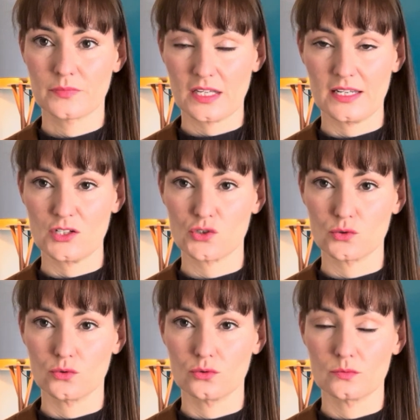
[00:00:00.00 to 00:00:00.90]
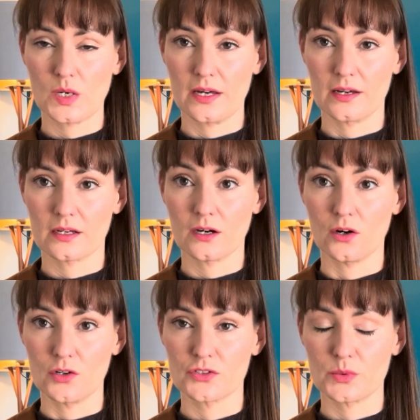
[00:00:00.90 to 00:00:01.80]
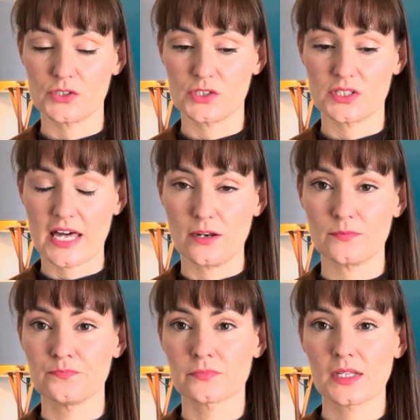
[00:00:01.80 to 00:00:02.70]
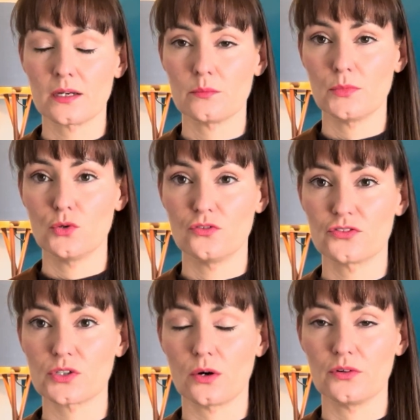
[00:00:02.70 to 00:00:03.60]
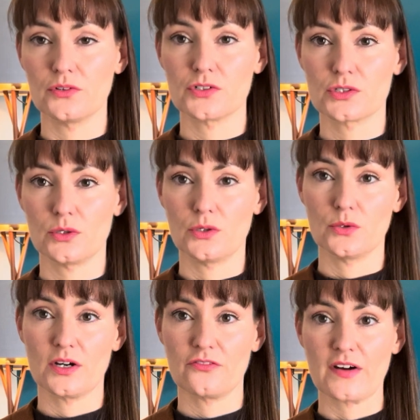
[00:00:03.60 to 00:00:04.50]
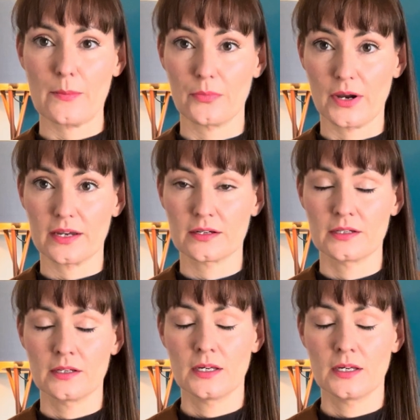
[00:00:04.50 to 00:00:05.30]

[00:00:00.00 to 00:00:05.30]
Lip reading: initial card, which is then moved onto a fabric,